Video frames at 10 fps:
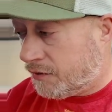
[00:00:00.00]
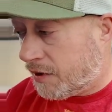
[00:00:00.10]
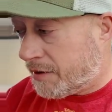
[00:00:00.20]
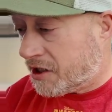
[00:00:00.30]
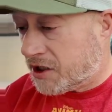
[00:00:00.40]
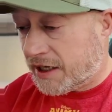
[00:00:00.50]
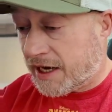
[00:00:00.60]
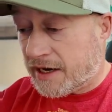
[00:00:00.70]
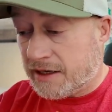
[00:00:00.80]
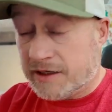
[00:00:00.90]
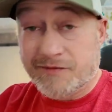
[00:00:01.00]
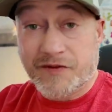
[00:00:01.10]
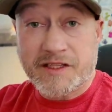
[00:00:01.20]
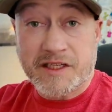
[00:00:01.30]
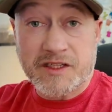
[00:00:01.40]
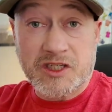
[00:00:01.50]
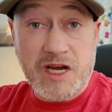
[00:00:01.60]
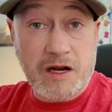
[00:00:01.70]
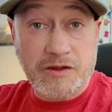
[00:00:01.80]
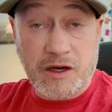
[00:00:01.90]
want to mention again, let's get this
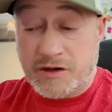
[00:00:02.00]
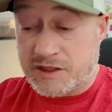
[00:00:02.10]
channel to 100